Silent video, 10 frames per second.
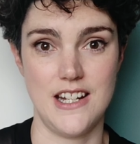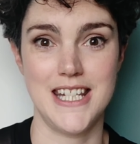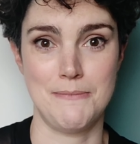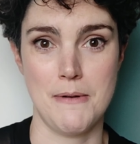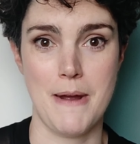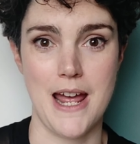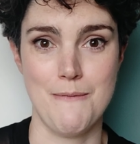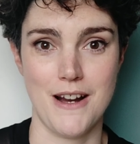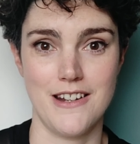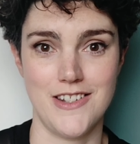need to prepare
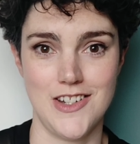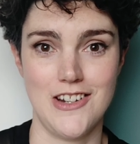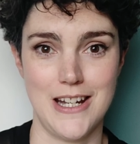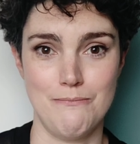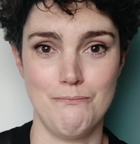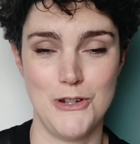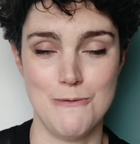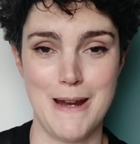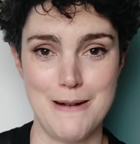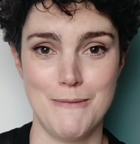because you
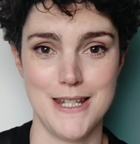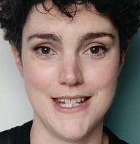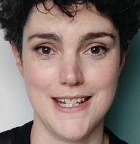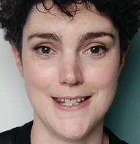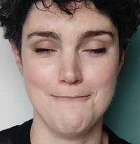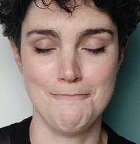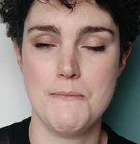mean business.